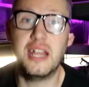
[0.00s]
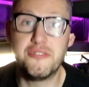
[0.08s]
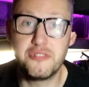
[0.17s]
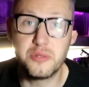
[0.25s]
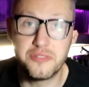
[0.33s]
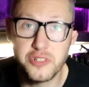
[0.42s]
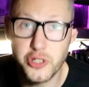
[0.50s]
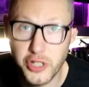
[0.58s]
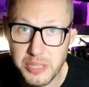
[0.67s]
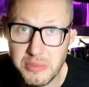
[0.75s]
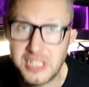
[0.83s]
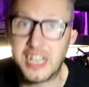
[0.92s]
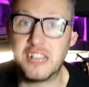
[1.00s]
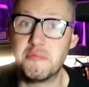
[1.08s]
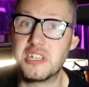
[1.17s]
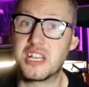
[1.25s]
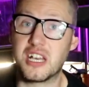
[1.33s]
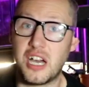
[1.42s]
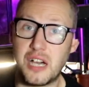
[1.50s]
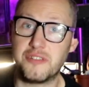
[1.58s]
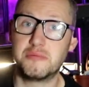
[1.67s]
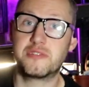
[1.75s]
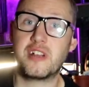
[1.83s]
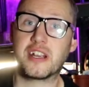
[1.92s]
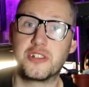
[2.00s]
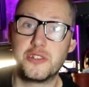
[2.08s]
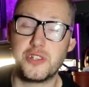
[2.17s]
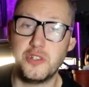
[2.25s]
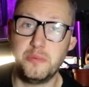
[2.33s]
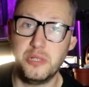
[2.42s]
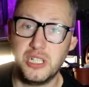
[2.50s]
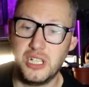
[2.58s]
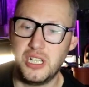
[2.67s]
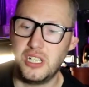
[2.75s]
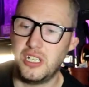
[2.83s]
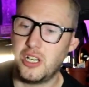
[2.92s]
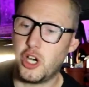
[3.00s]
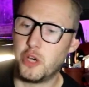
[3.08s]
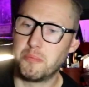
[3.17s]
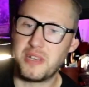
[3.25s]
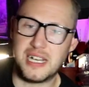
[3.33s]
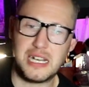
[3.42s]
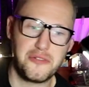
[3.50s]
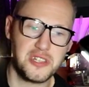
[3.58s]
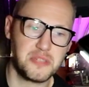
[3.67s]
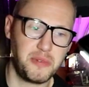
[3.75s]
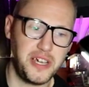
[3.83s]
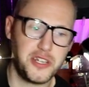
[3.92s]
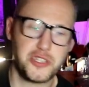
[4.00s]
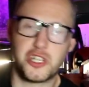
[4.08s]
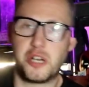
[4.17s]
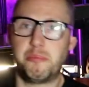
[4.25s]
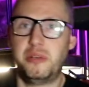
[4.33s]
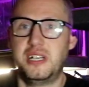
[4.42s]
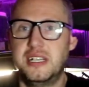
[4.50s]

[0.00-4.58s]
everyone for joining me. I've been Gar from Arachnotube, on behalf of the Spider Shop,